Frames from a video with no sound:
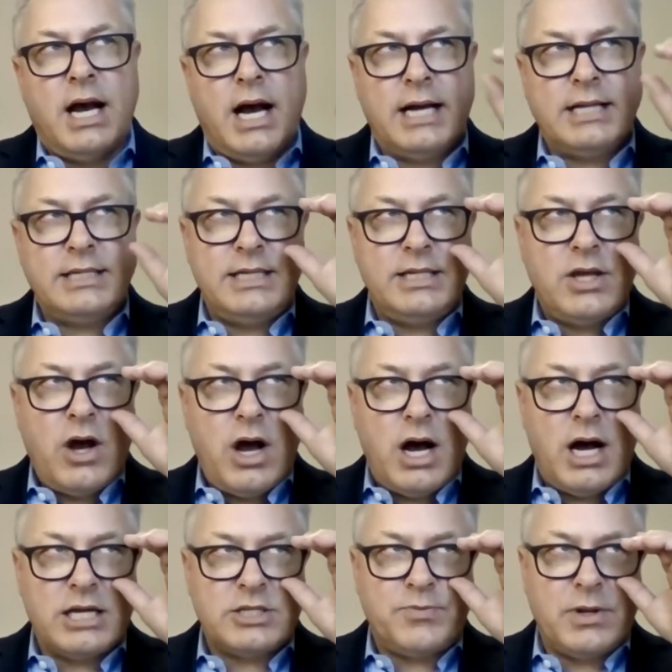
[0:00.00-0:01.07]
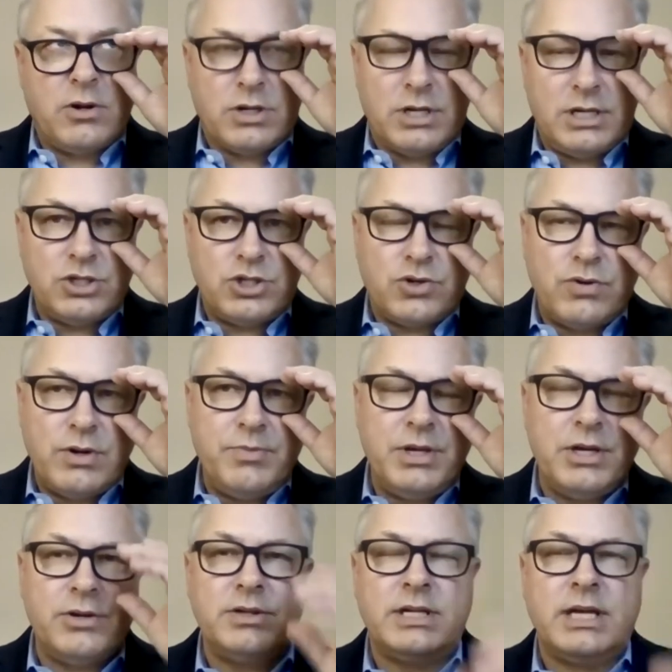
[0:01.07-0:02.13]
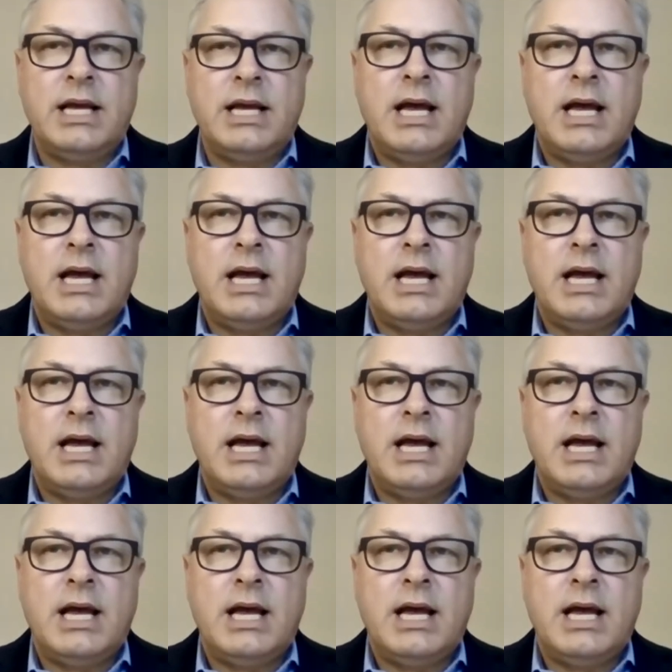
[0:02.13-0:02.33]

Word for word: uh, did the hospital contribute?